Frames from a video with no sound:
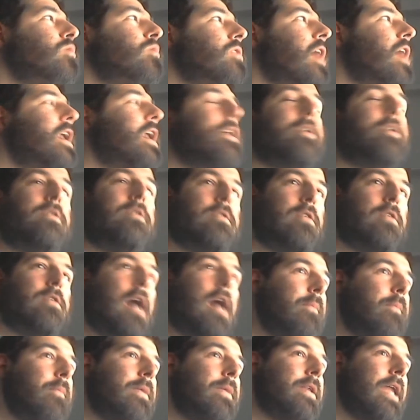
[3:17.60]
a lot of
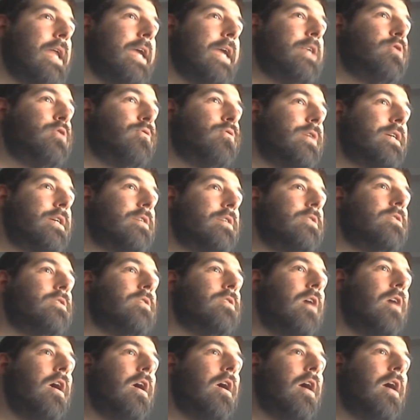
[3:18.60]
dominatrix
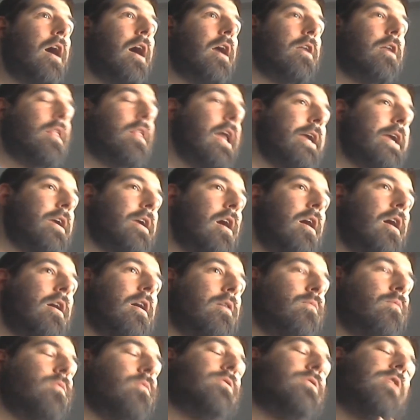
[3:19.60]
uh, like, uh,
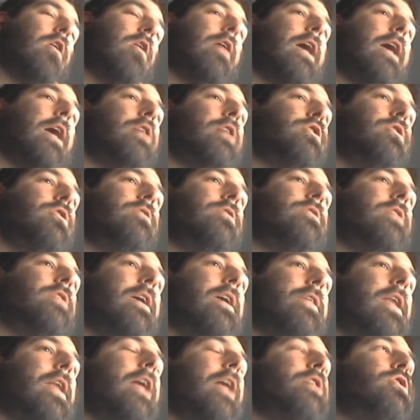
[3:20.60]
well, sorry, I shouldn't say
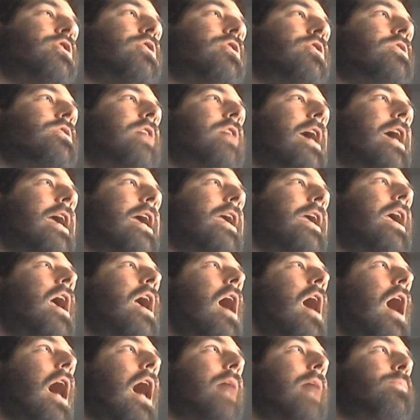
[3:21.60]
that. I should say,
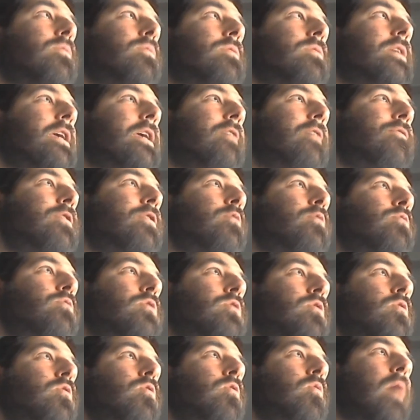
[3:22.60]
I believe you
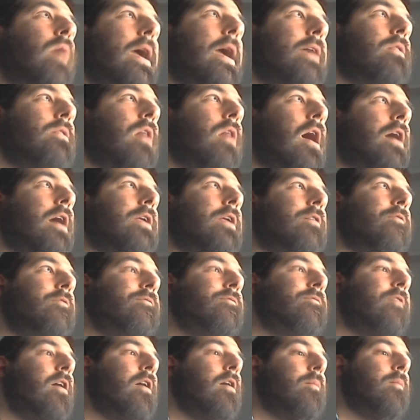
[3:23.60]
do a lot of
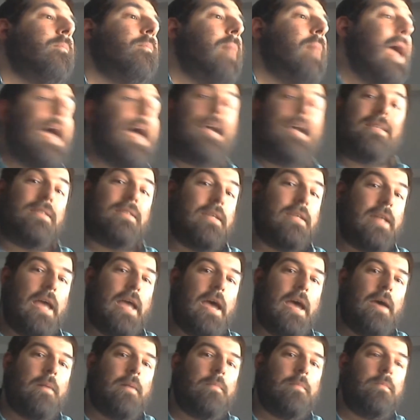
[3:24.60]
um,
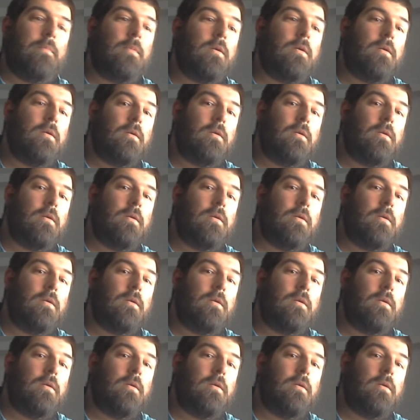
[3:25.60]
S&M